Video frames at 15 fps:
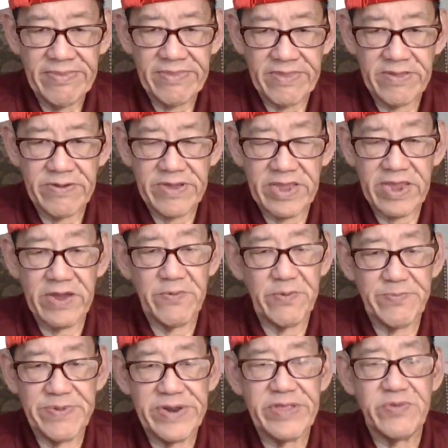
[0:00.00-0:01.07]
Okay,
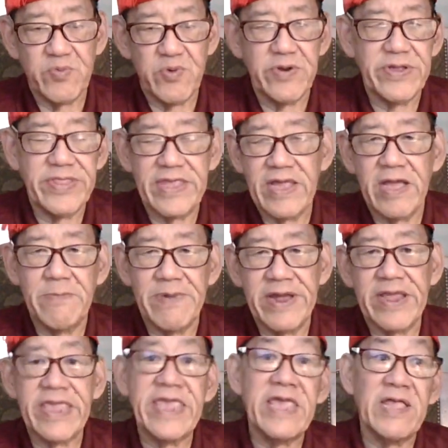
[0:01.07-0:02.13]
everybody's worried that I
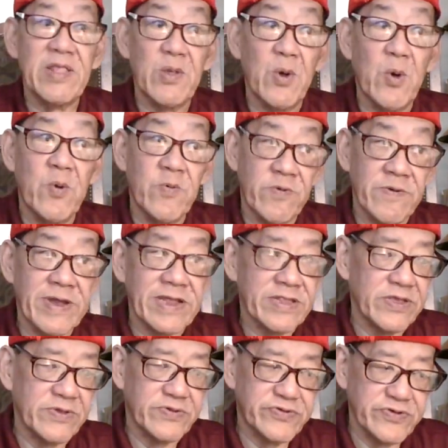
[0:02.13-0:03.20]
might keel over at
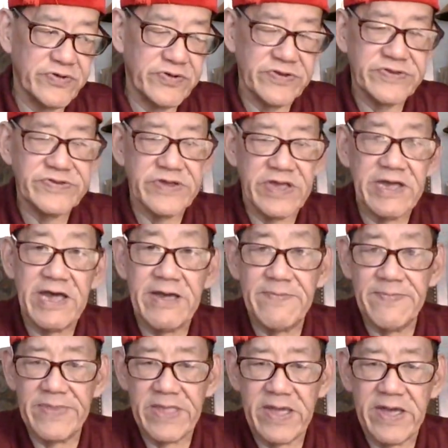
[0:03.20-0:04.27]
the church.
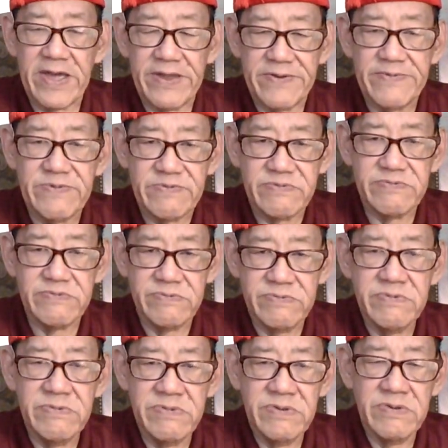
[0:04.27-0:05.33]
I'm not.
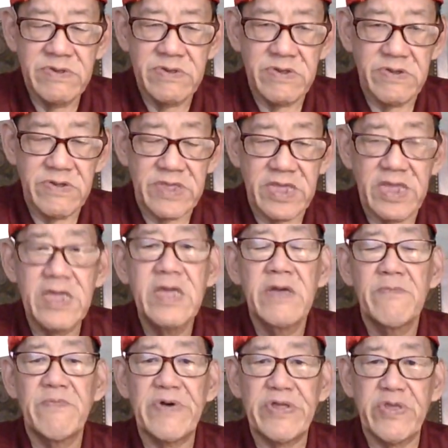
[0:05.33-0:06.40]
Okay,
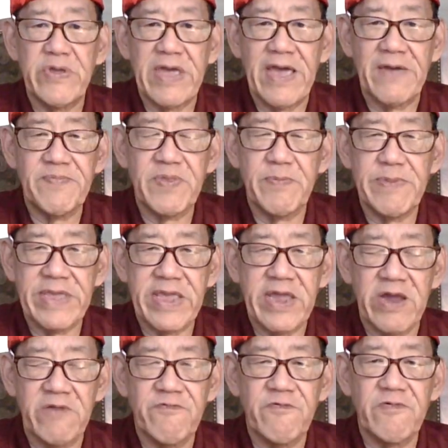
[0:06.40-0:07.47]
but you have to be
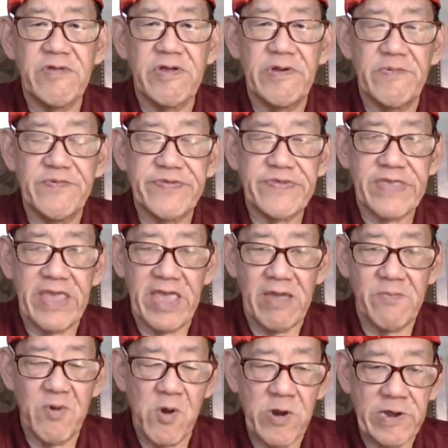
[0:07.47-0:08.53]
careful of
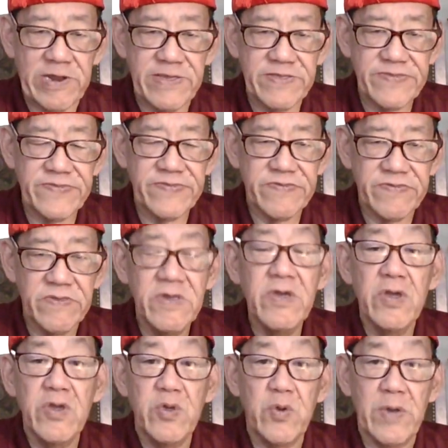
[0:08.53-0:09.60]
scam artists.
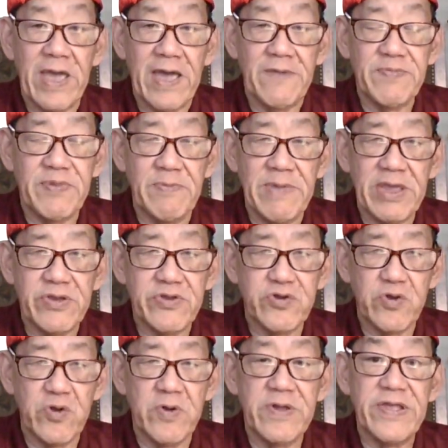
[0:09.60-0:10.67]
You have to make
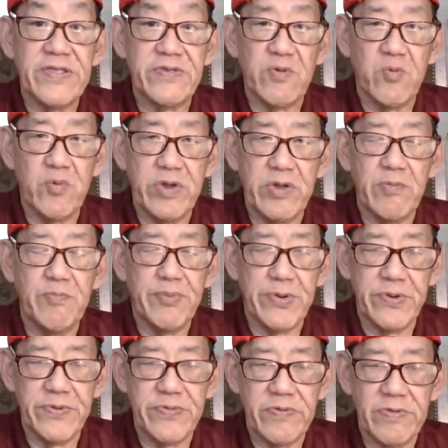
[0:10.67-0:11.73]
sure it's a real
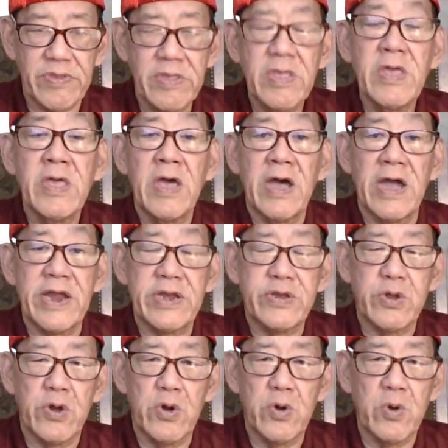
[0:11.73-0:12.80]
person. I
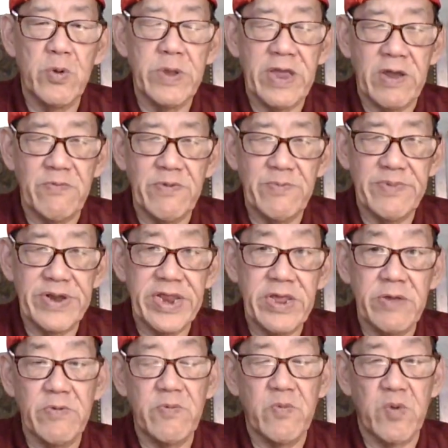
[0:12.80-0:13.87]
tell
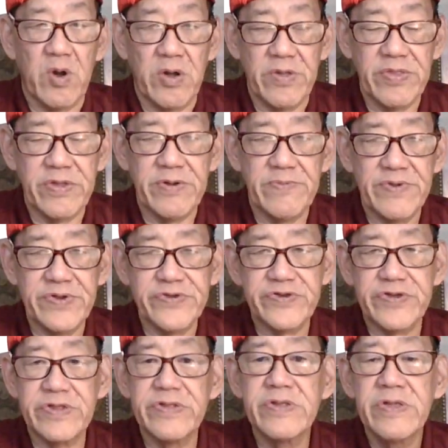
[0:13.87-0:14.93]
everybody on their
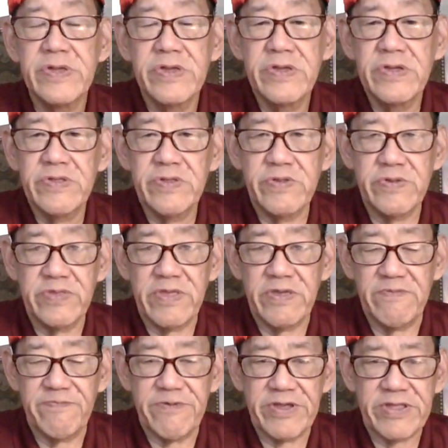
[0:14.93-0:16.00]
mission to the
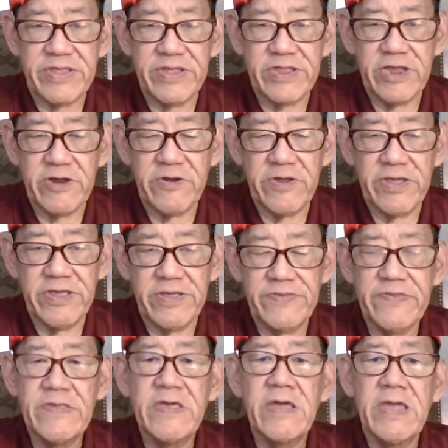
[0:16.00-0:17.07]
affected
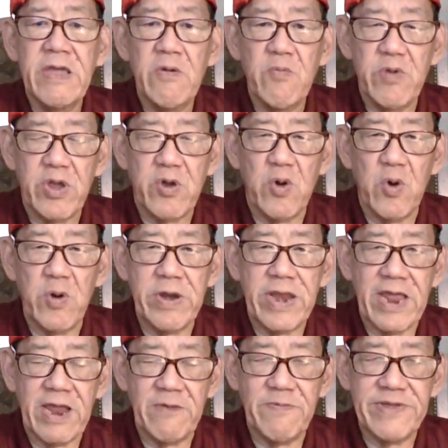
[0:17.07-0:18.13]
areas, record
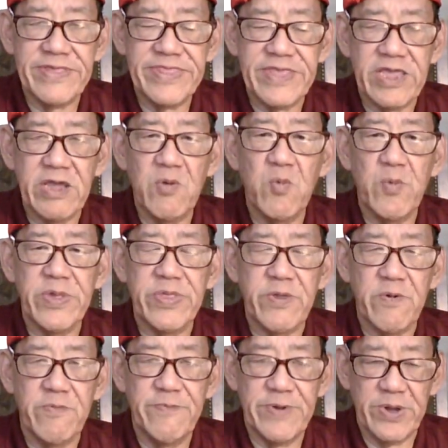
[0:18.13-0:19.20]
everything with
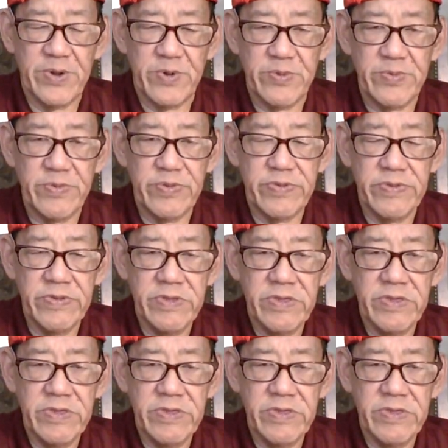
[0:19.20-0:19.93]
your phones,